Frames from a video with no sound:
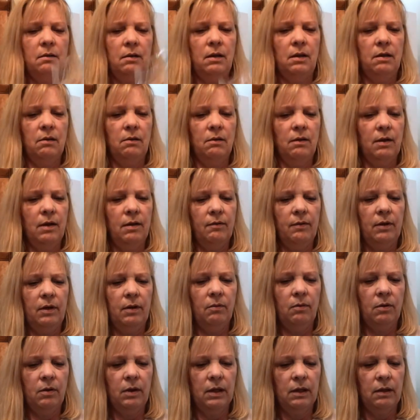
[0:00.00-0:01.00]
And however you
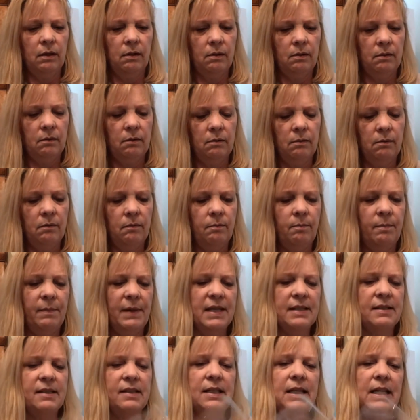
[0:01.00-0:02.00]
want to
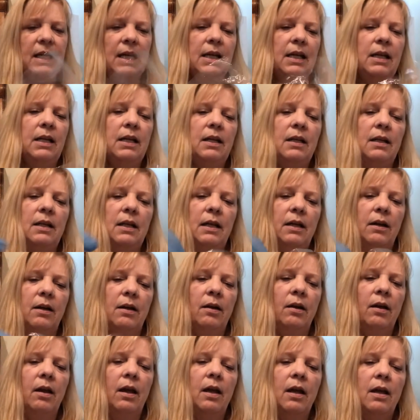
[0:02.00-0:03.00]
best get it in there.